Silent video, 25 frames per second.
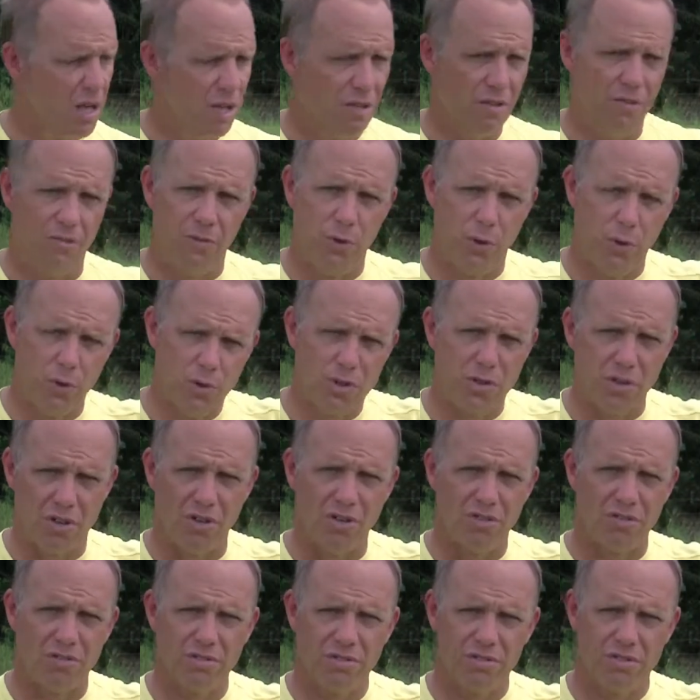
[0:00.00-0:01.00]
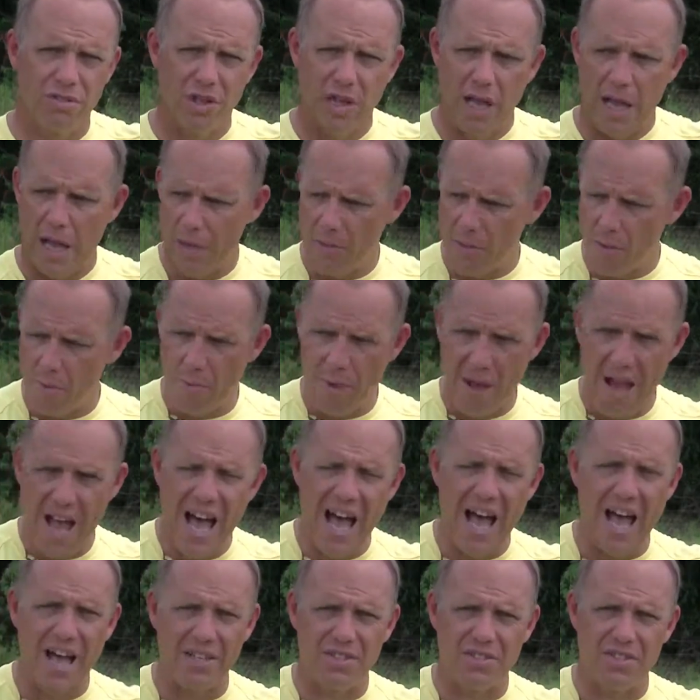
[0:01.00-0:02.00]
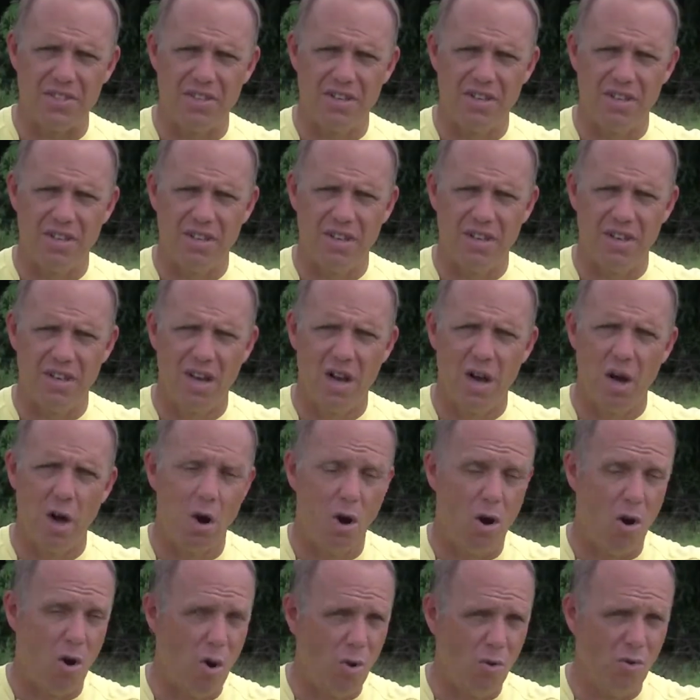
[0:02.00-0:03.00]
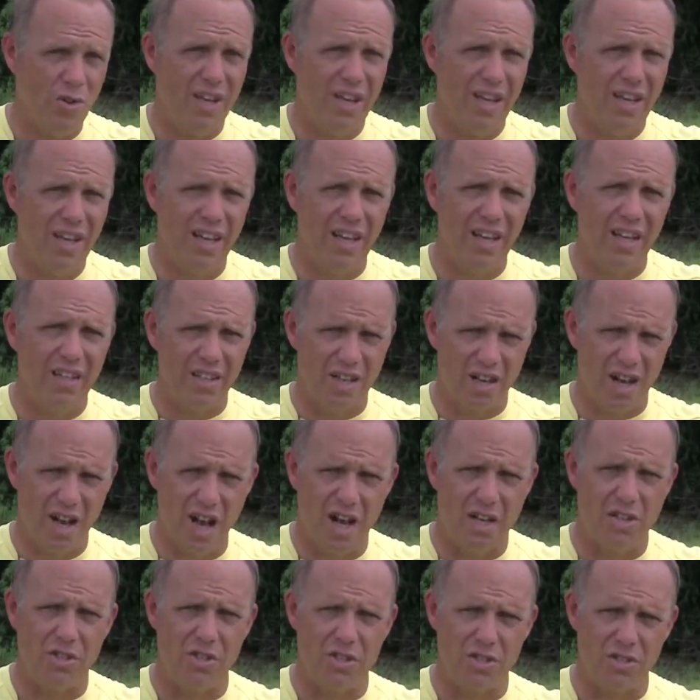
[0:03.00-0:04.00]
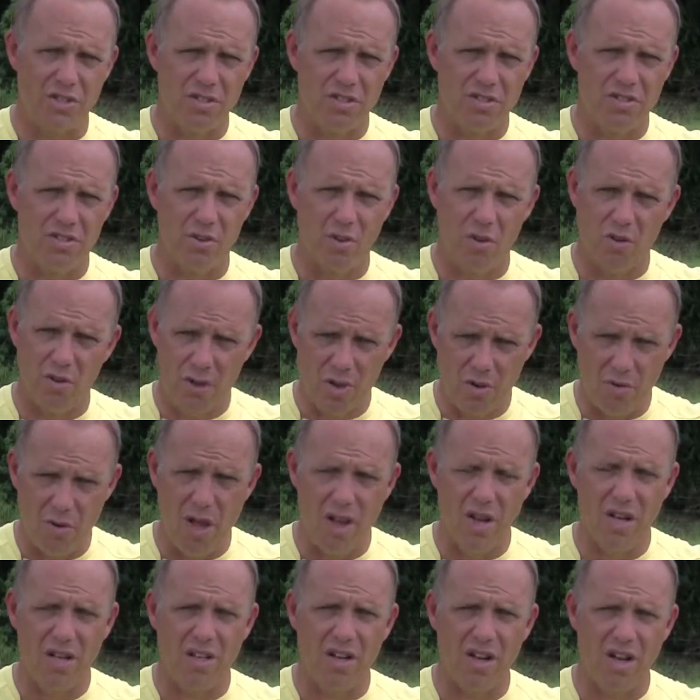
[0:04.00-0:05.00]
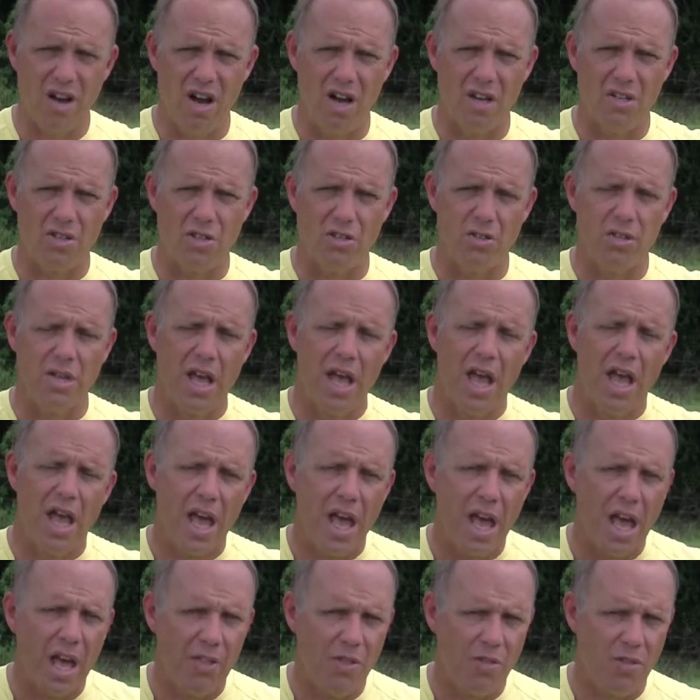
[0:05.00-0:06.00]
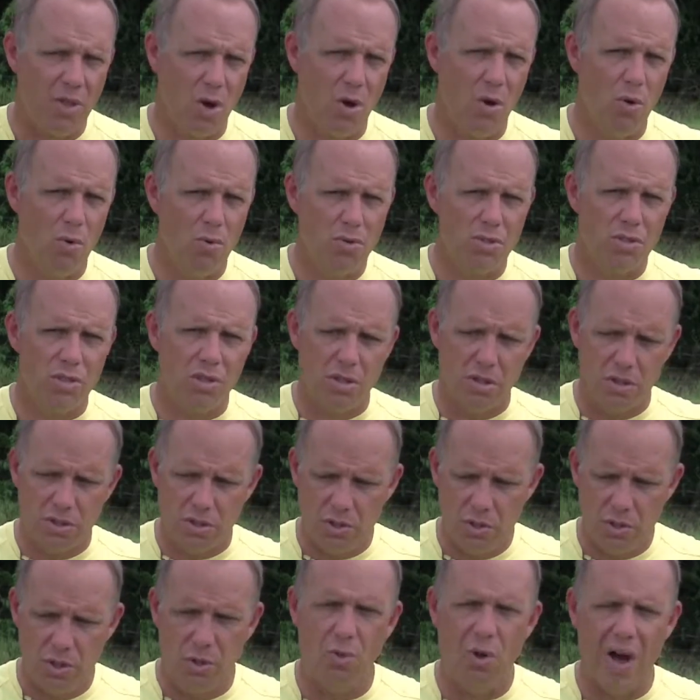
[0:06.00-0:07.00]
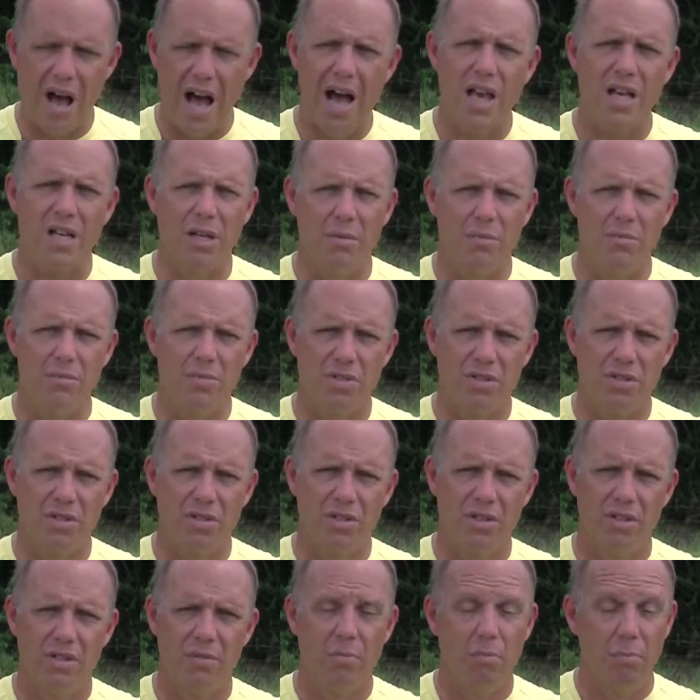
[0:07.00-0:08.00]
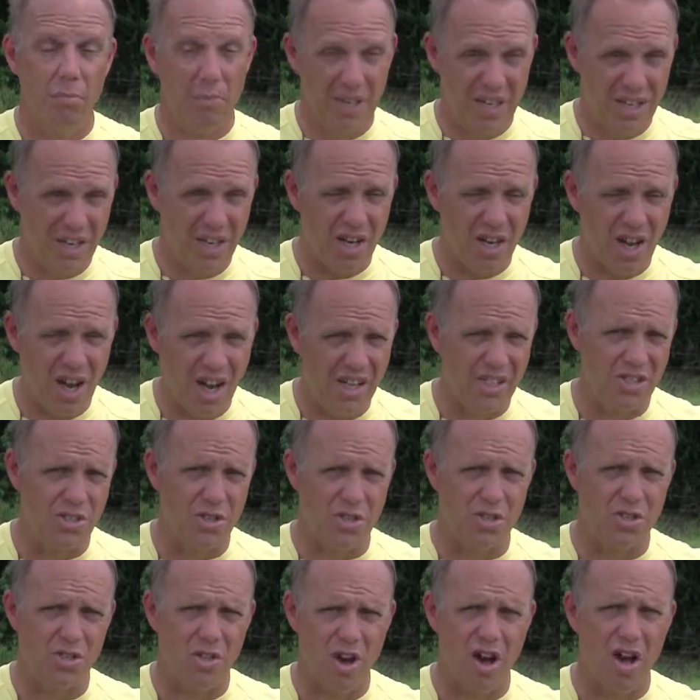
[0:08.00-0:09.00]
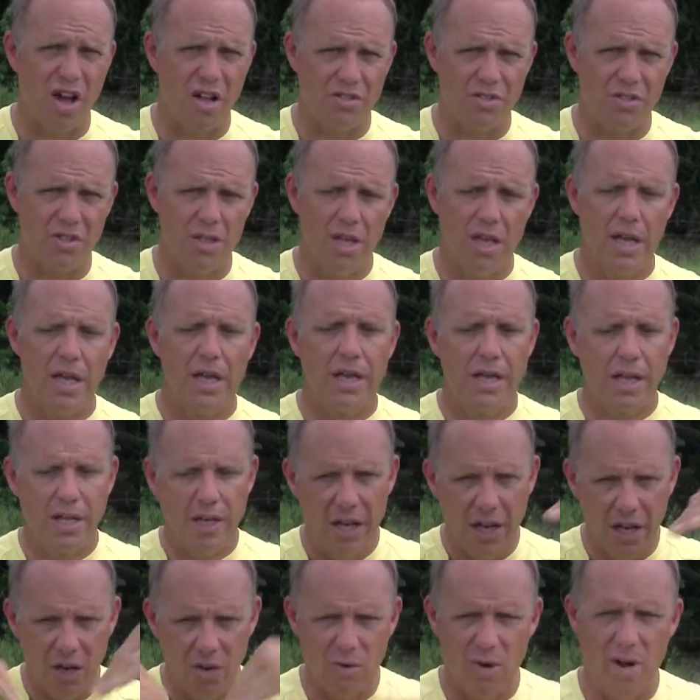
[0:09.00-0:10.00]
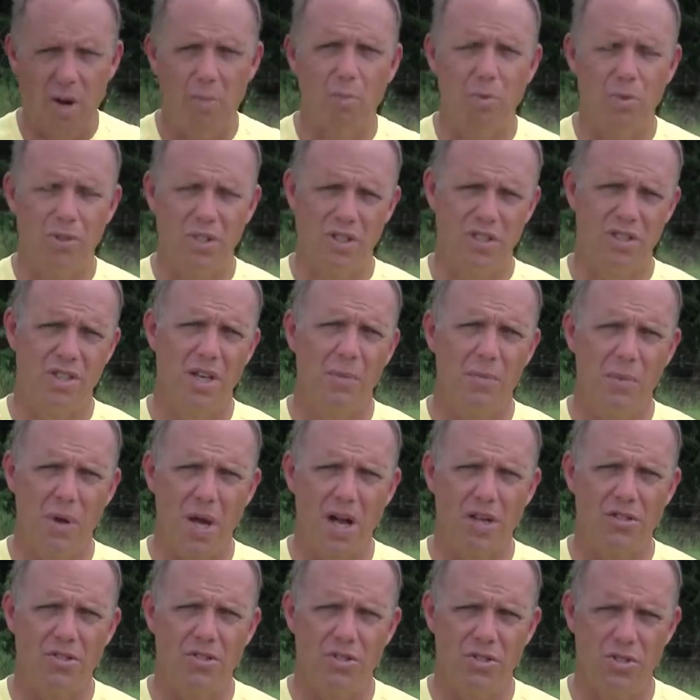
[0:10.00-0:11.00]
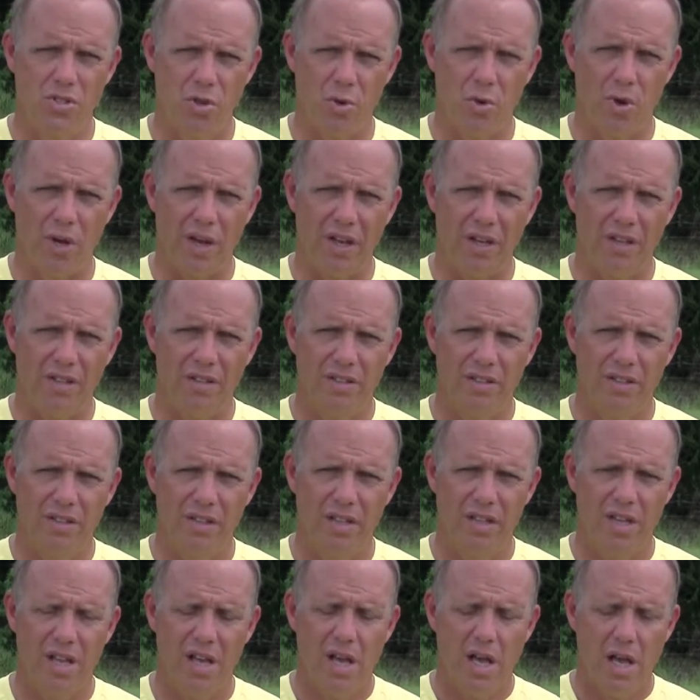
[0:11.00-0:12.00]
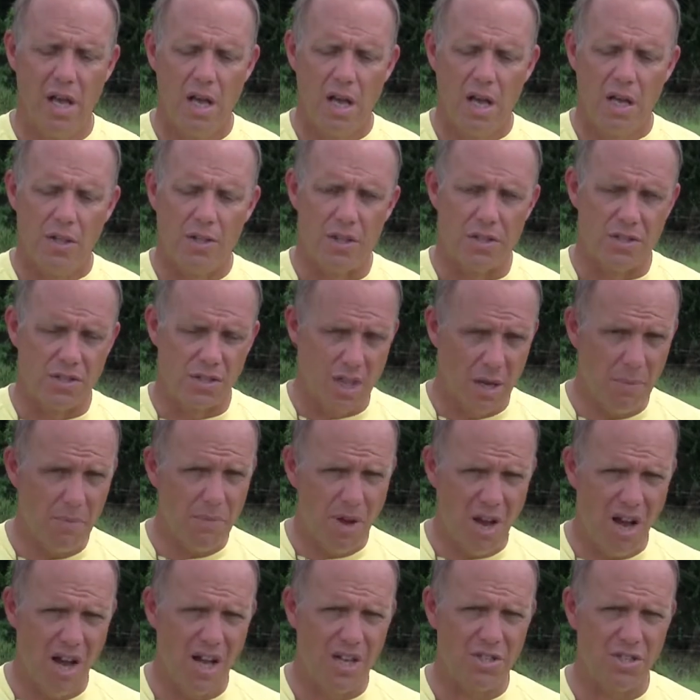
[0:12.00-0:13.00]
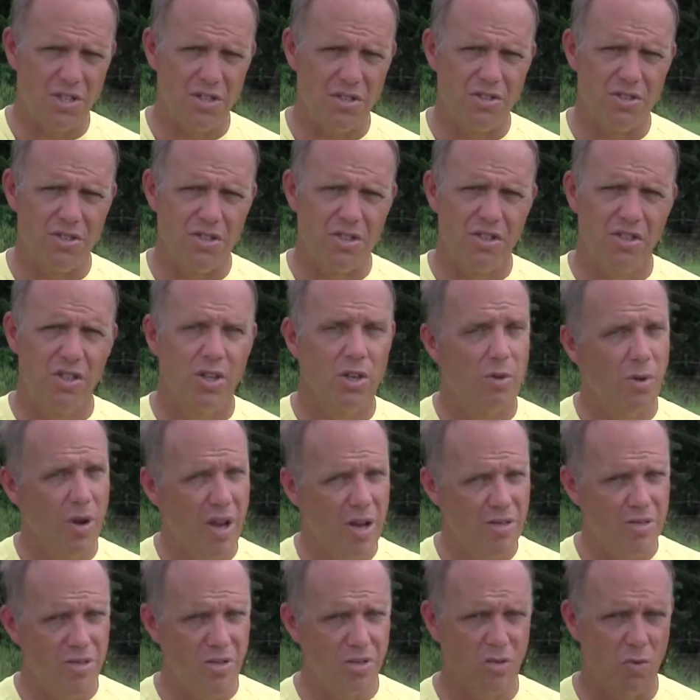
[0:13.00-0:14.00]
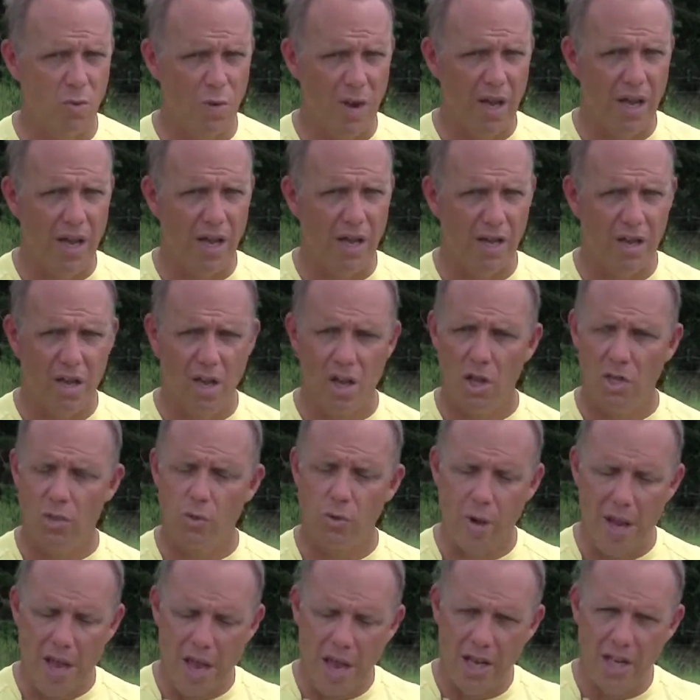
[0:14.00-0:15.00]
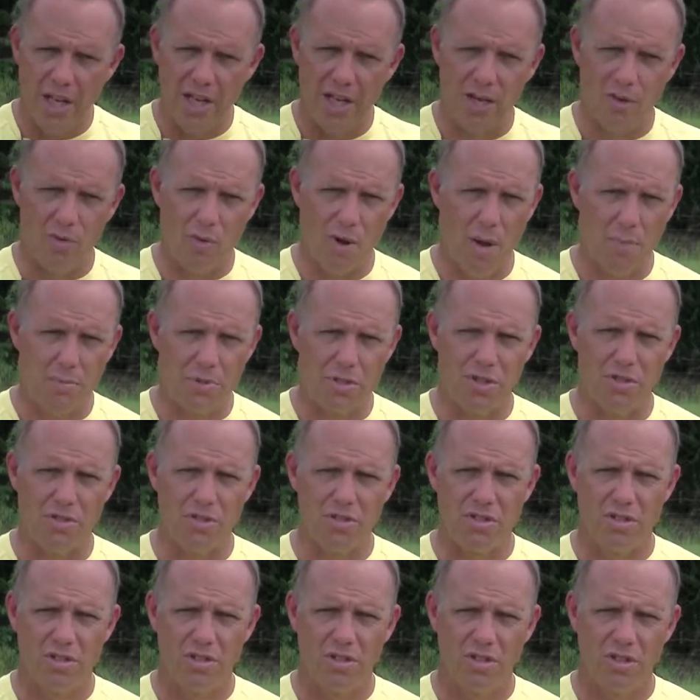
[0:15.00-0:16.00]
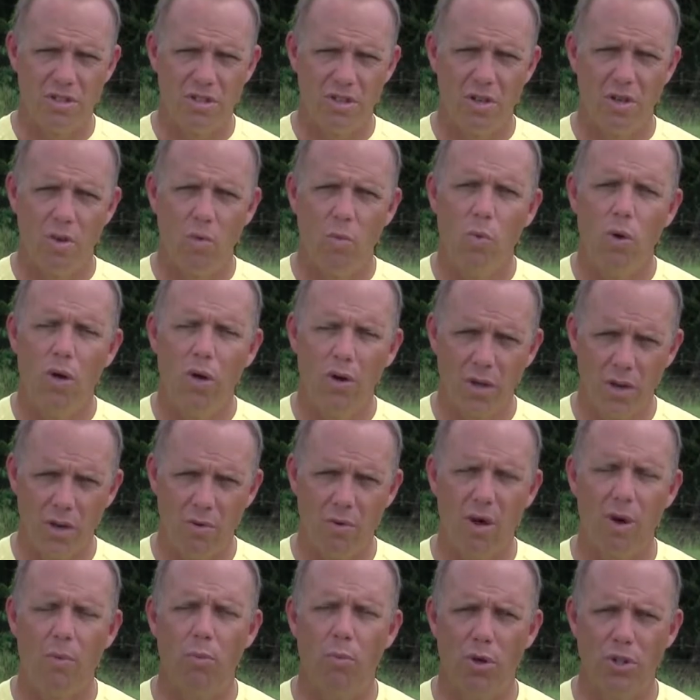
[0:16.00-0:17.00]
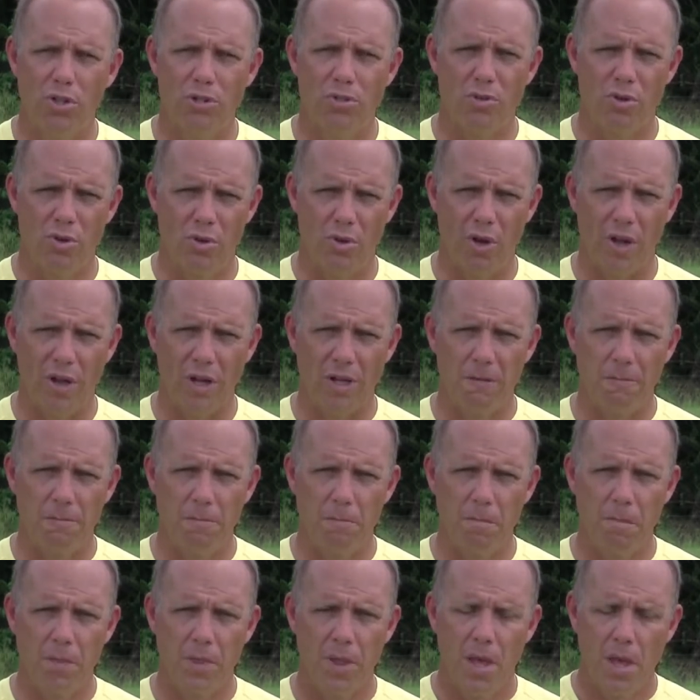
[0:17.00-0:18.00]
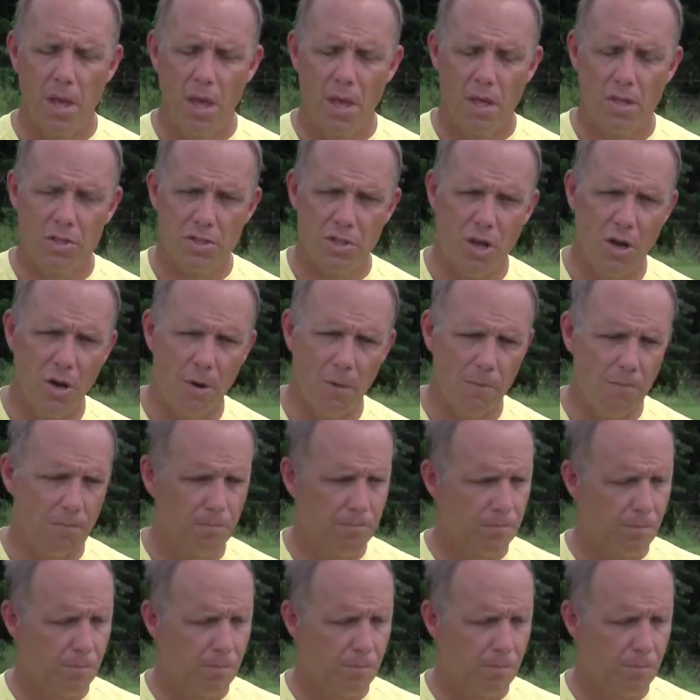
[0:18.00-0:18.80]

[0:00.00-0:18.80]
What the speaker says: The future and the past are only in the conscious. They're only created in the conscious. And those two items, being conscious thoughts, can interrupt what the subconscious doing. The subconscious creates a swing, so any interruptions will interrupt what you're doing. So,